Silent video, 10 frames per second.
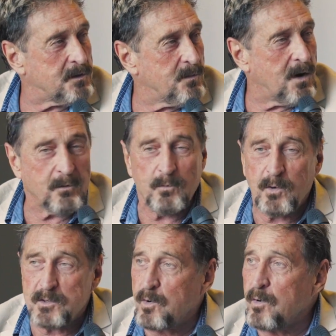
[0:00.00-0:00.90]
It's a matter of
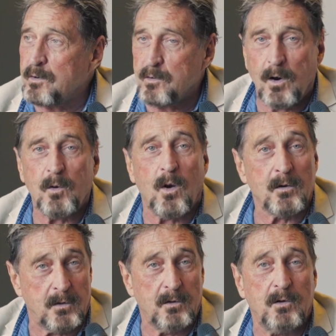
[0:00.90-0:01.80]
which coin do I
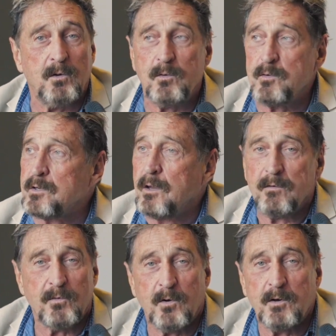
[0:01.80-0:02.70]
want to use
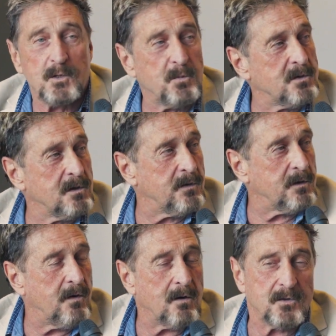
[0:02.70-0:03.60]
for any
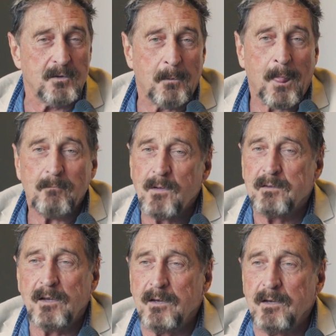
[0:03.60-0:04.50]
specific function. I
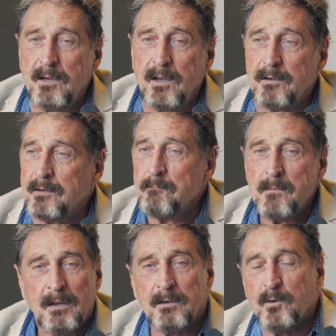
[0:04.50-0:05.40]
think in the end,
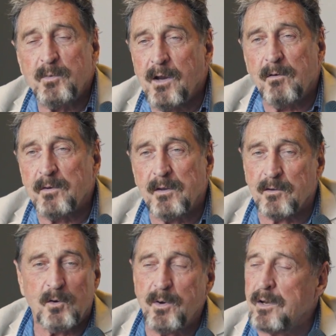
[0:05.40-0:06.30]
there'll be
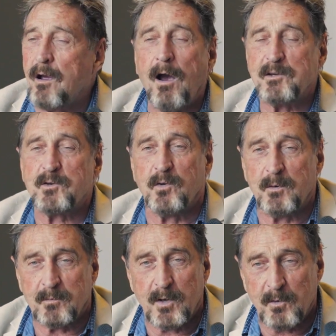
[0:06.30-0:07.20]
everything. There'll be an ice
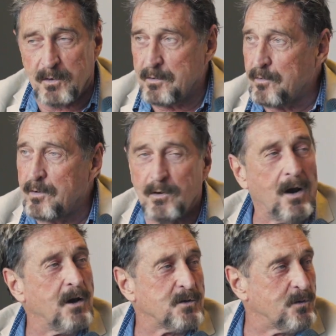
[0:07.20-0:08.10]
cream token or an
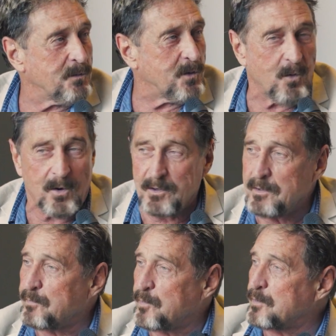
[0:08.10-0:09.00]
ice cream coin.
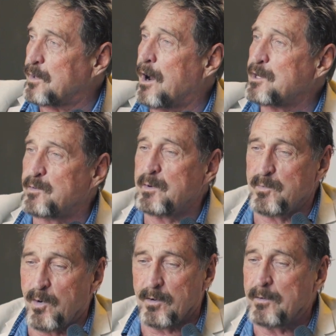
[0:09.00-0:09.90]
And if you're at the ice cream
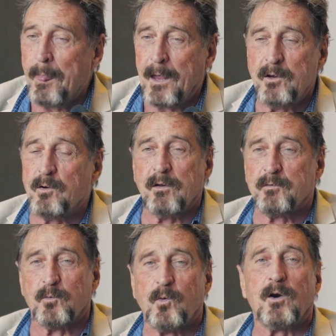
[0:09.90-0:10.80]
parlor, you don't have
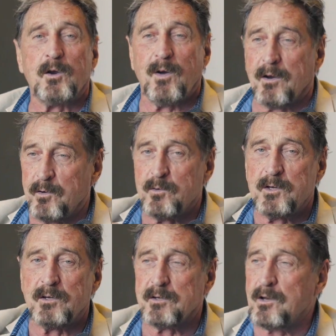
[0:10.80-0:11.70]
to worry about
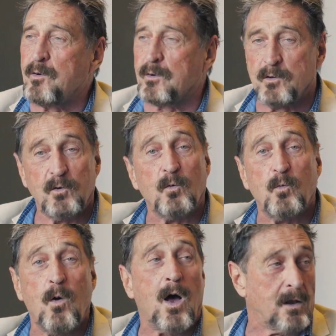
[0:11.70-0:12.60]
using the token. Your
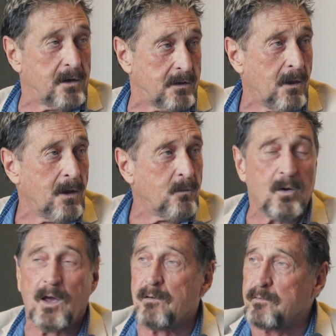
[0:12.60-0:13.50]
wallet
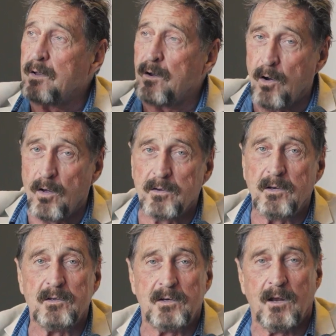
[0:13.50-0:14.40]
will have all the
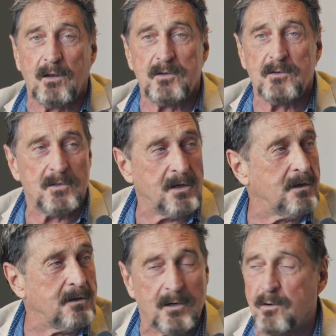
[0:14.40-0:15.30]
intelligence
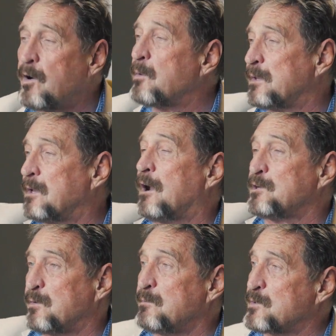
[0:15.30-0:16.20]
in it to know, I'm at the
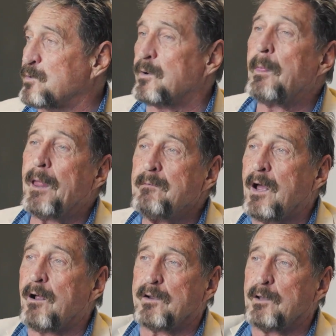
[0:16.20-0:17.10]
ice cream store,
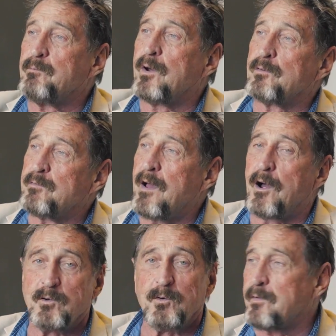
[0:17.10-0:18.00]
I'll get better
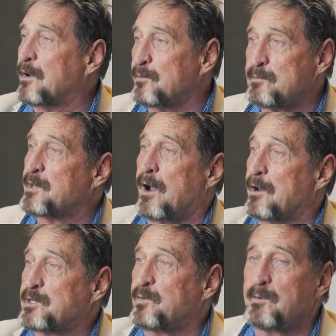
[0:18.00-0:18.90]
value if I use the
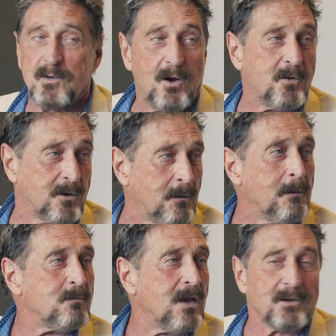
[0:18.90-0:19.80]
ice cream token.
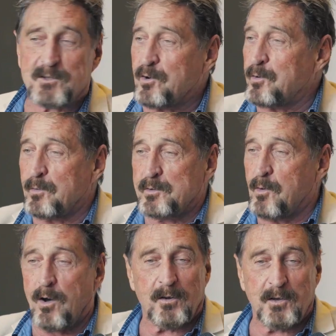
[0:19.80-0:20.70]
And so it will
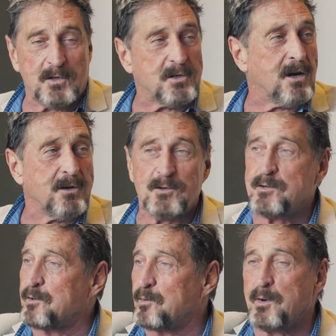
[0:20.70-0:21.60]
do all of the
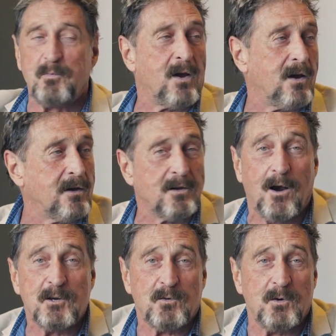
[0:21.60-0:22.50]
exchanges, and you'll be paying in
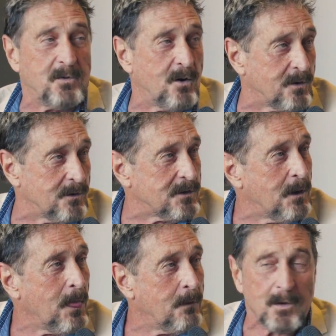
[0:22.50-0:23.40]
ice cream tokens.
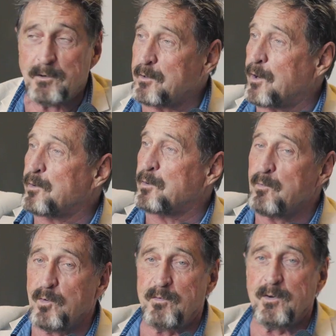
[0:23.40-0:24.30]
Then you go to the
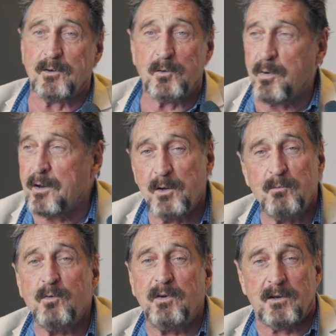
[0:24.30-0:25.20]
movie, and you'll pay in the
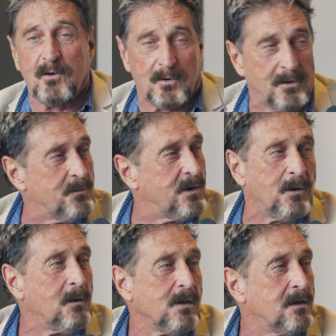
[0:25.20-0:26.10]
movie token. I
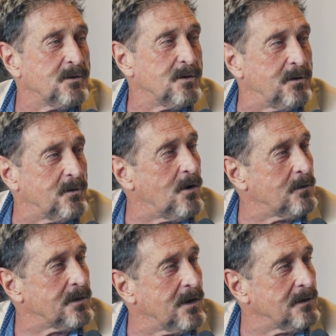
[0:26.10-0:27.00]
mean, there's nothing
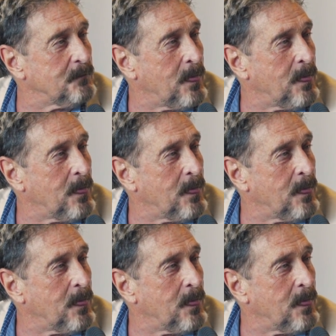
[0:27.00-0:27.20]
wrong with that.